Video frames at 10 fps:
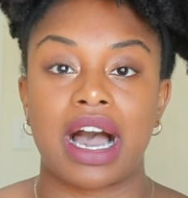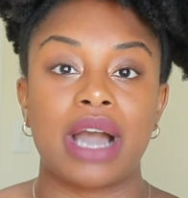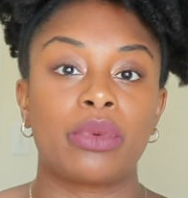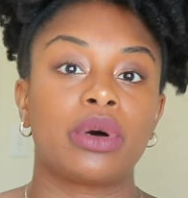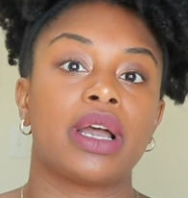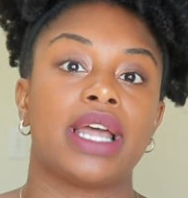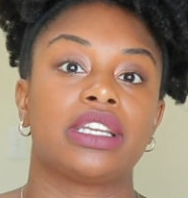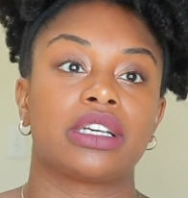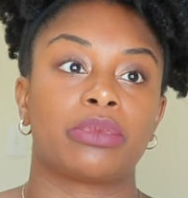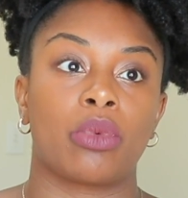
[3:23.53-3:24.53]
I will
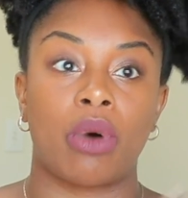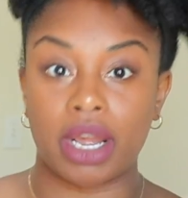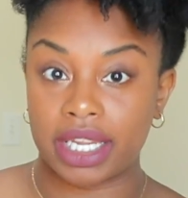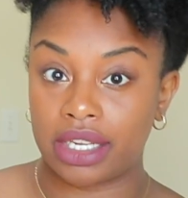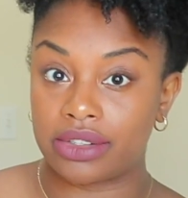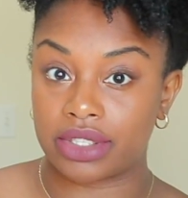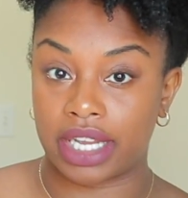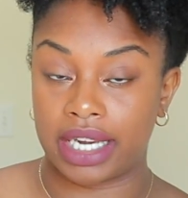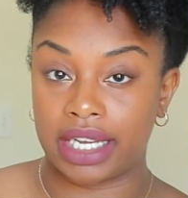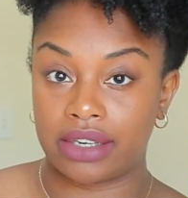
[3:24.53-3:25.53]
end up walking out of,
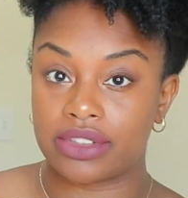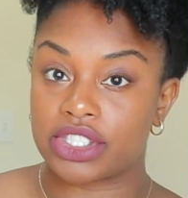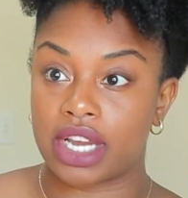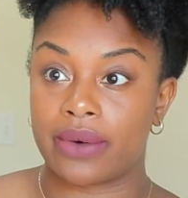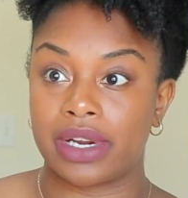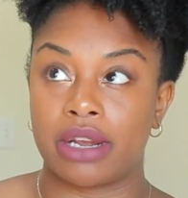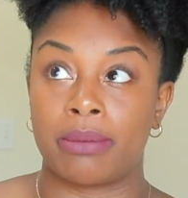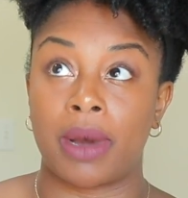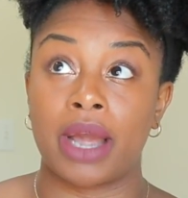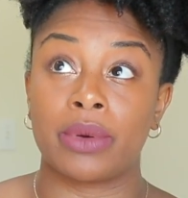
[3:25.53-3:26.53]
getting out of the shower
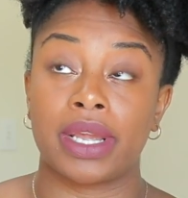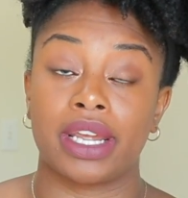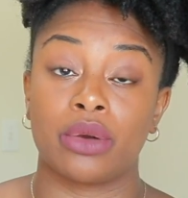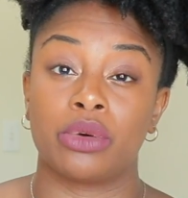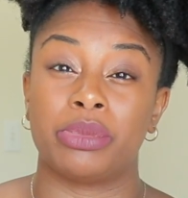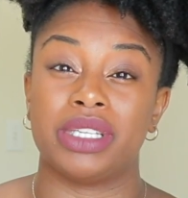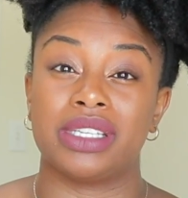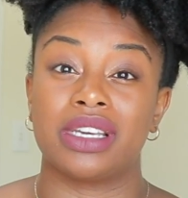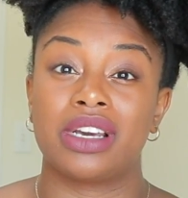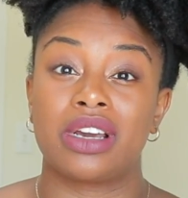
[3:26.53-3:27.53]
and my hair will
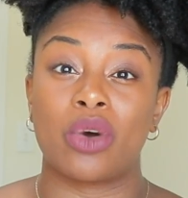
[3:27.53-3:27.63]
be